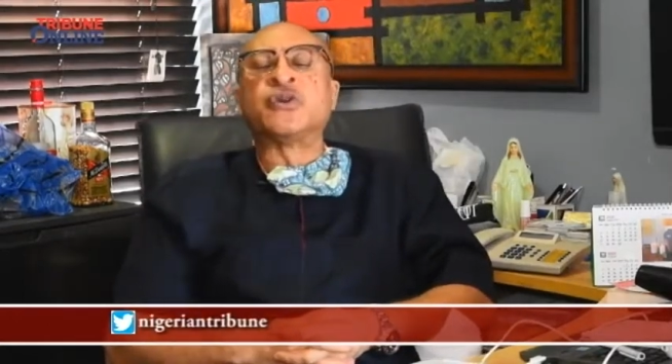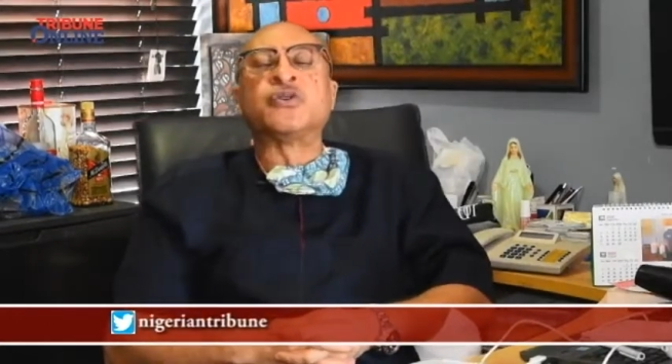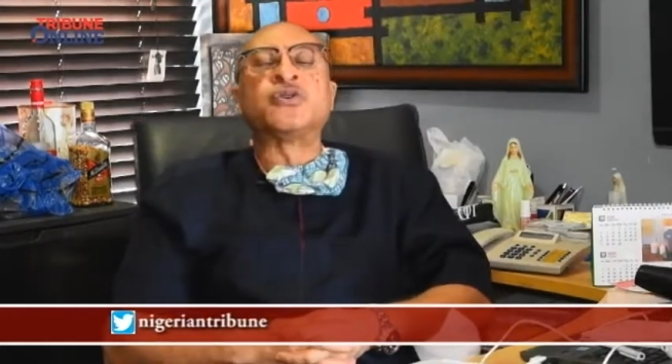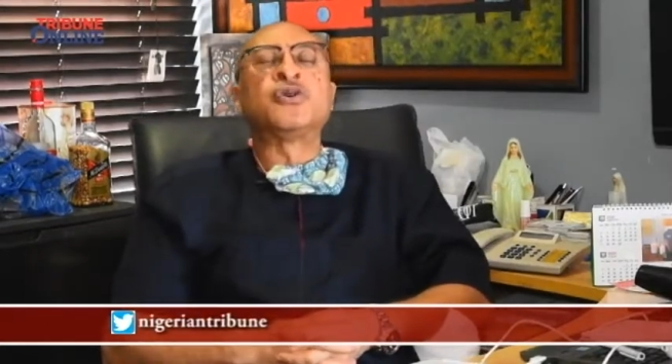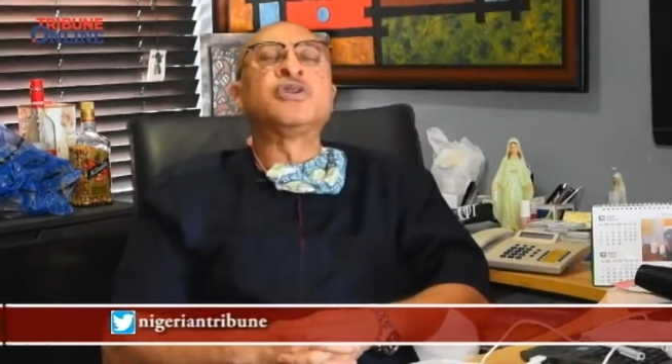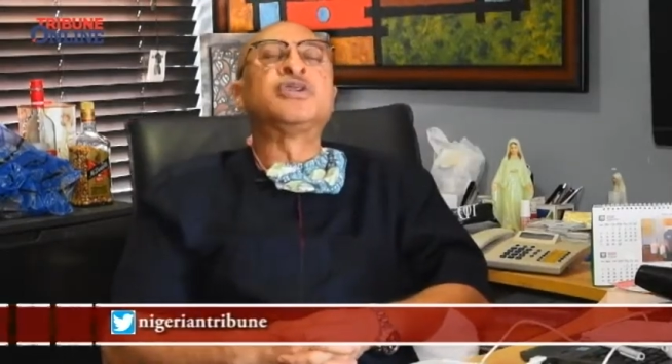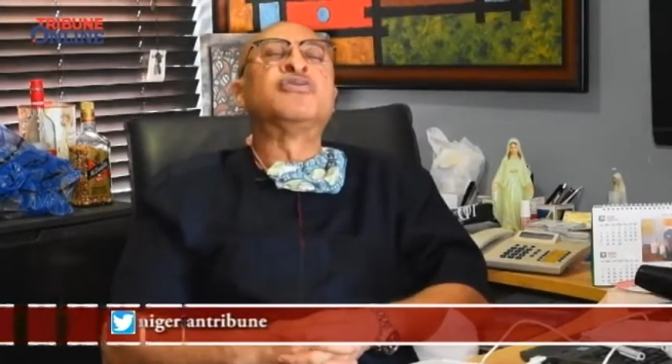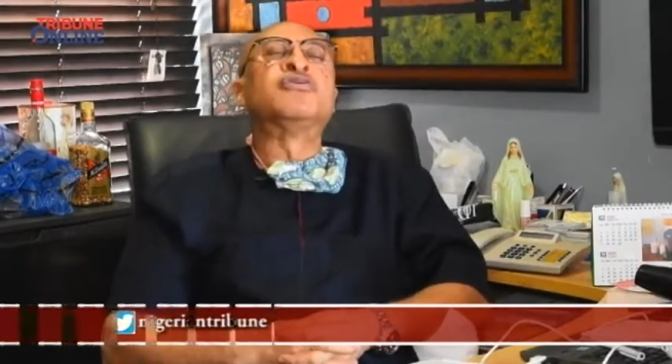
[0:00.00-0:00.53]
you
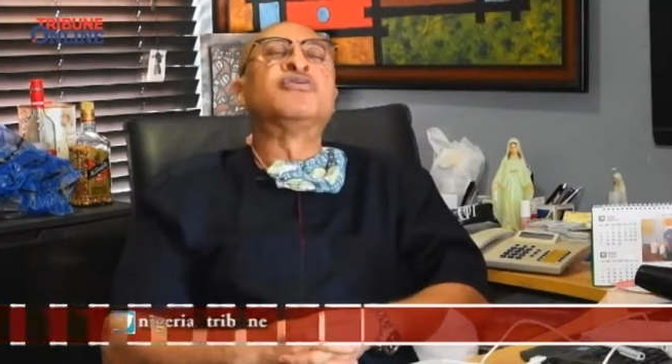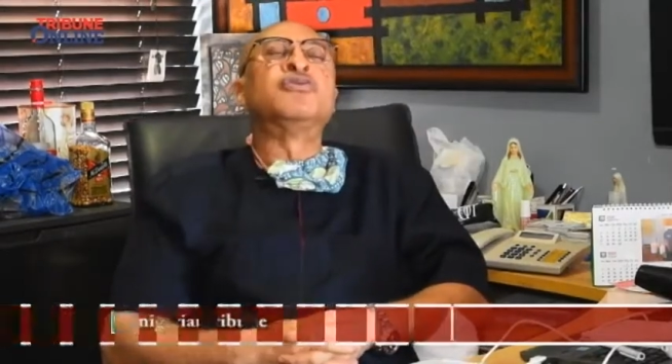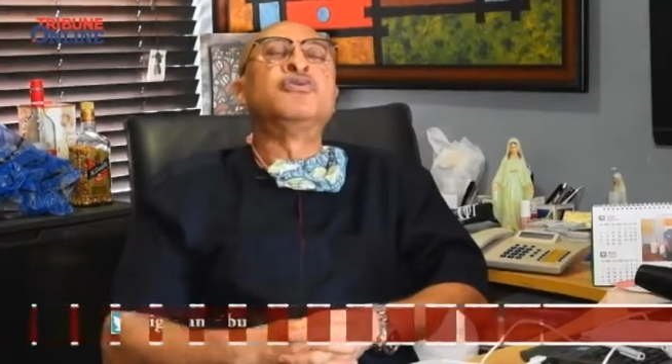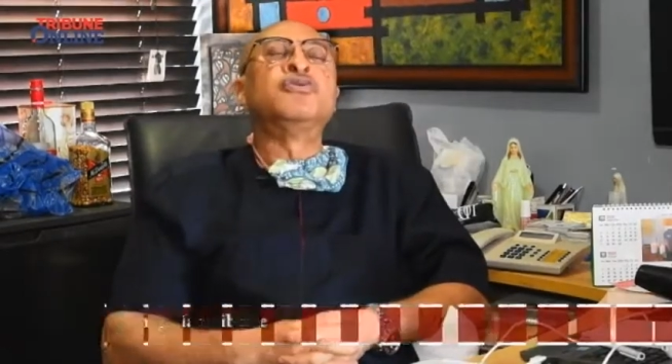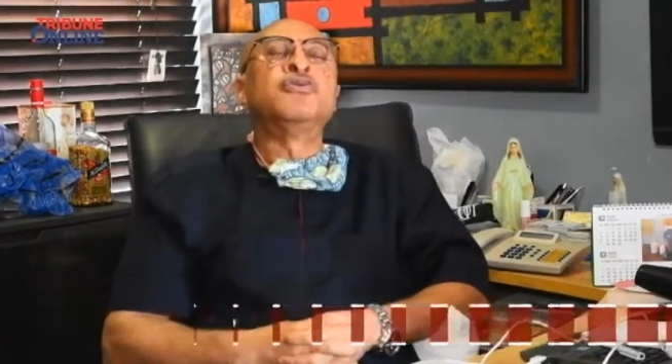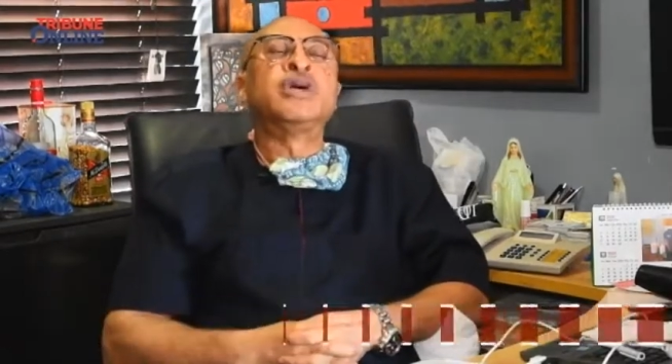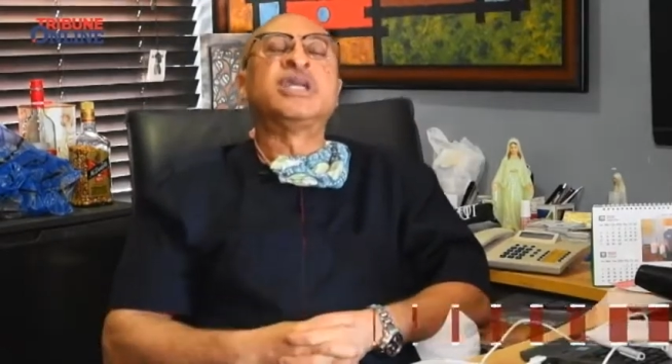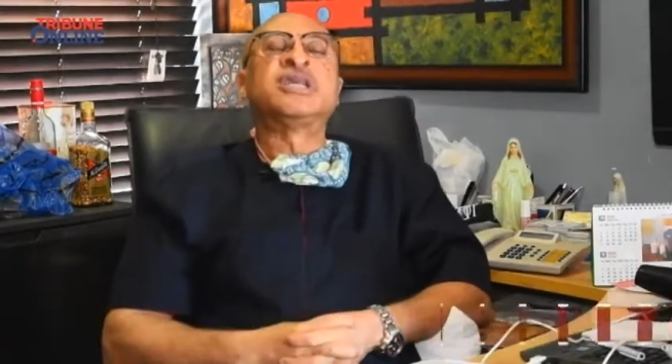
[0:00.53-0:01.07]
don't even
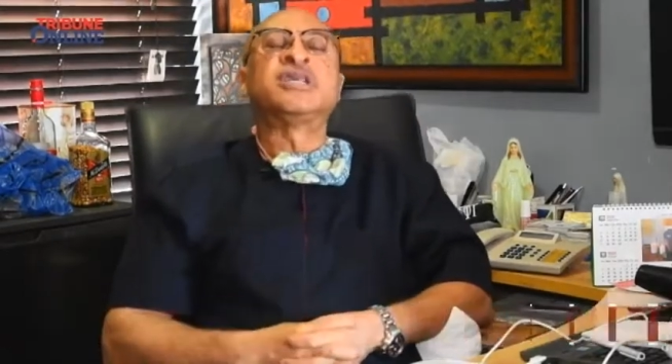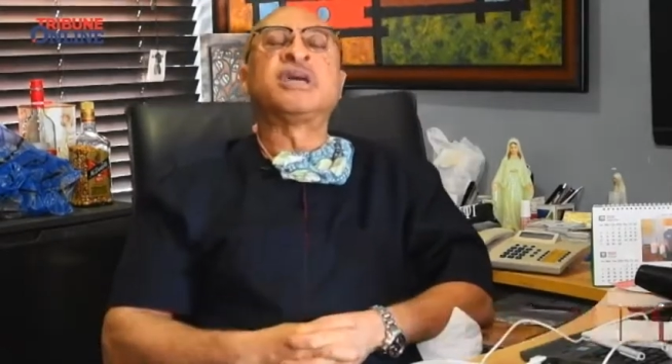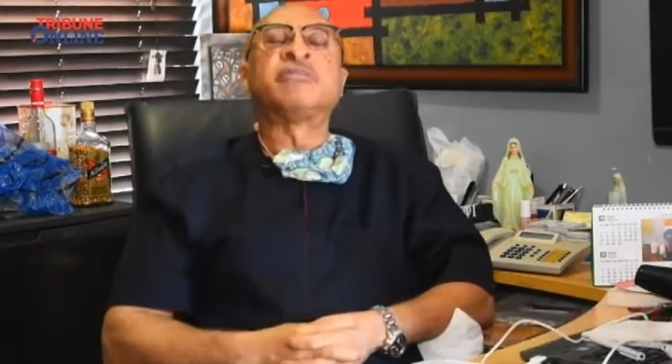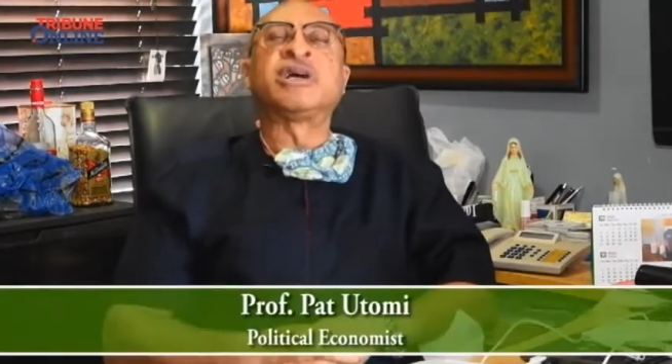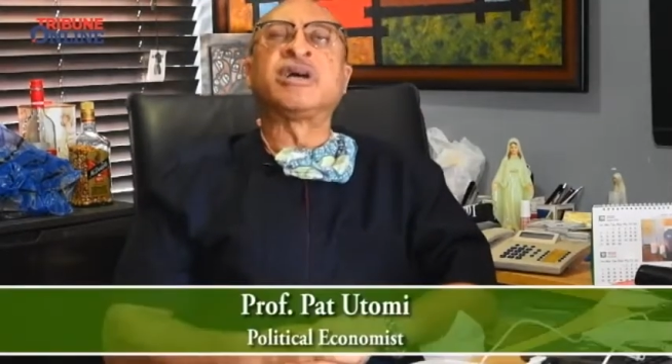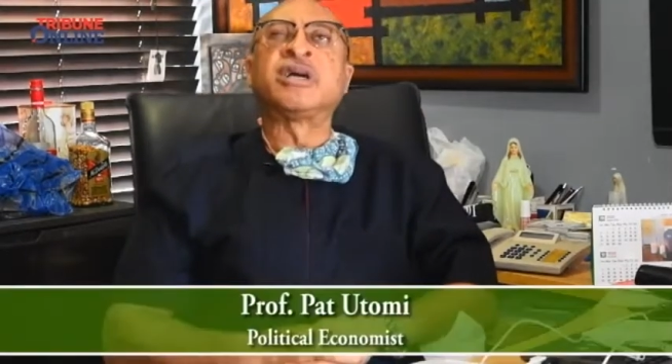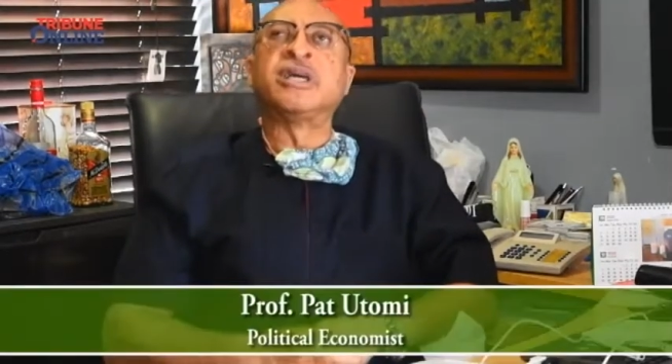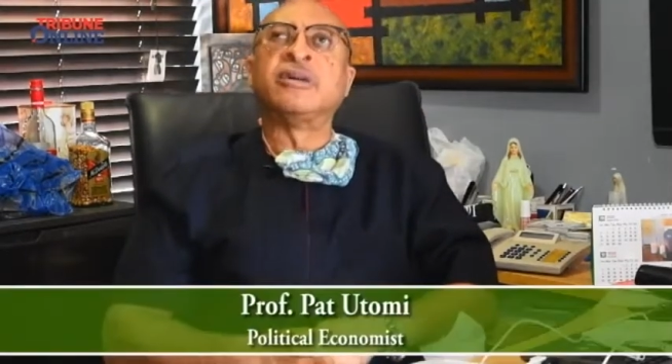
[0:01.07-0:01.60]
know anything
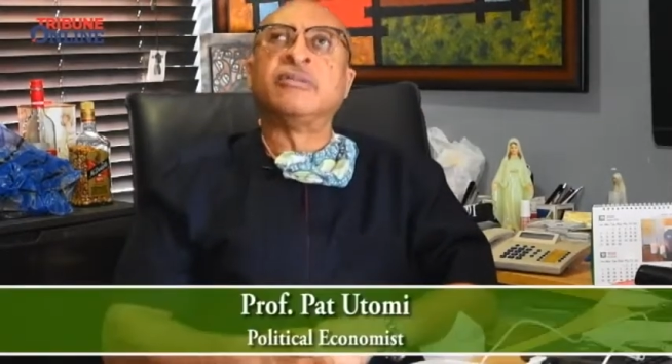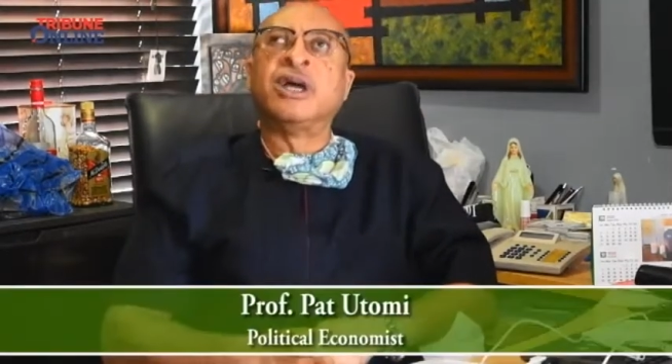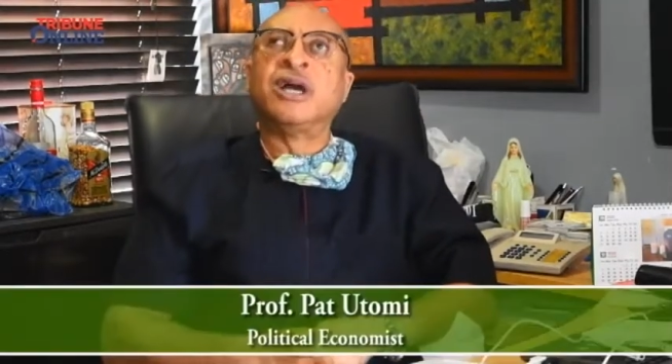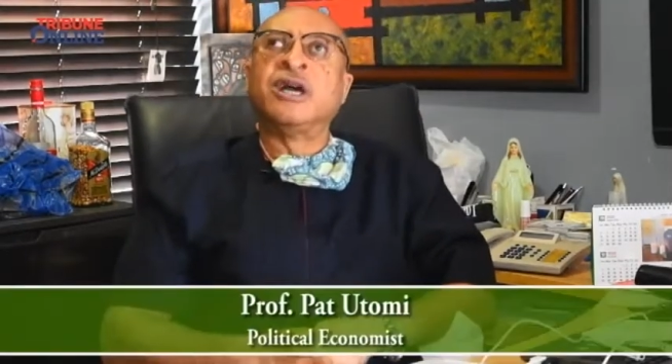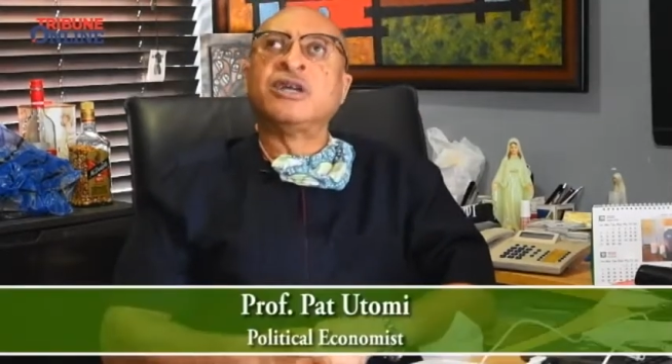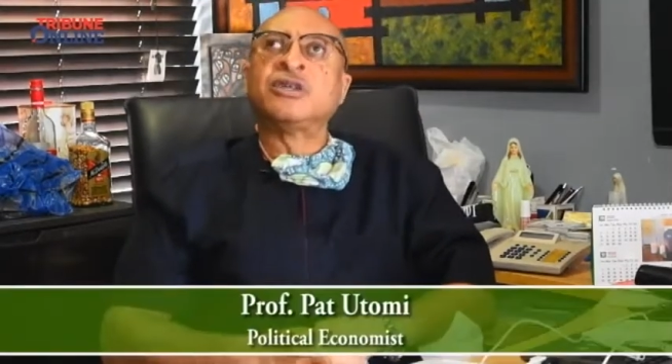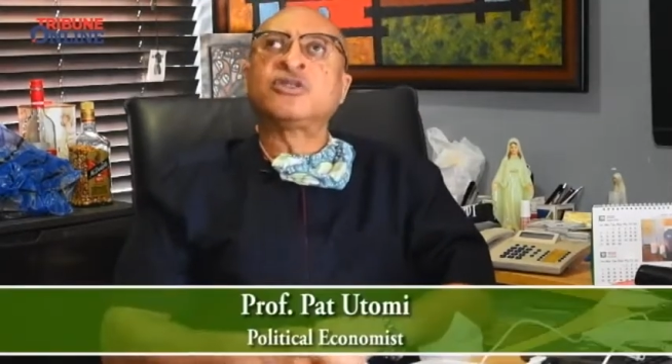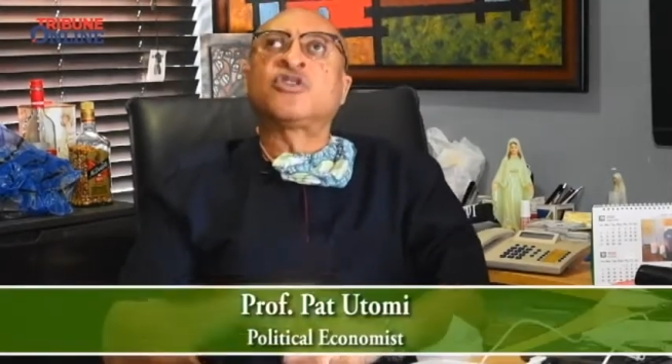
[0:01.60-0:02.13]
about him.